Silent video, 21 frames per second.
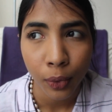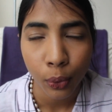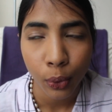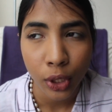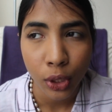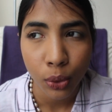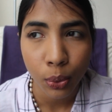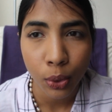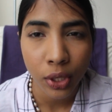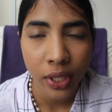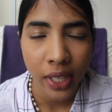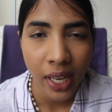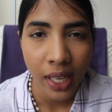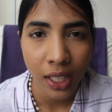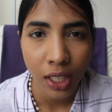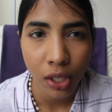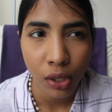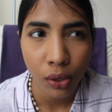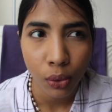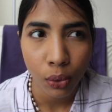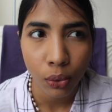which would
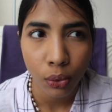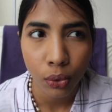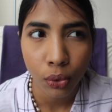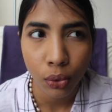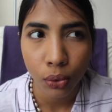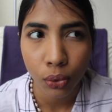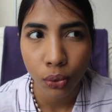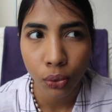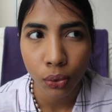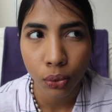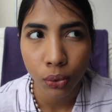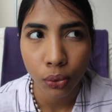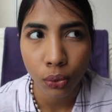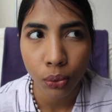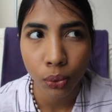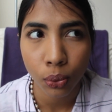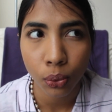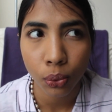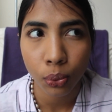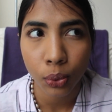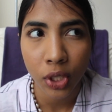take you to
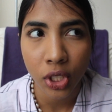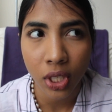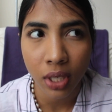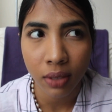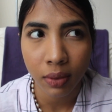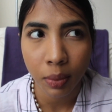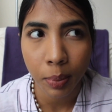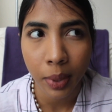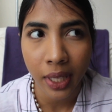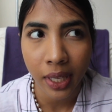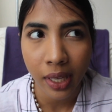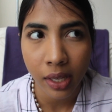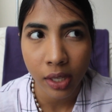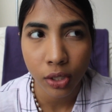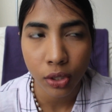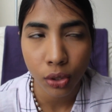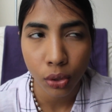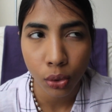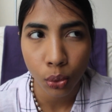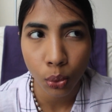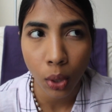whichever
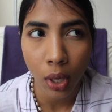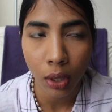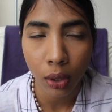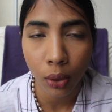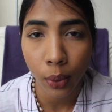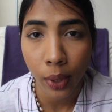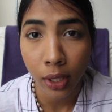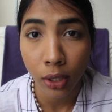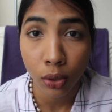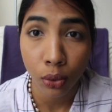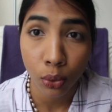place you are going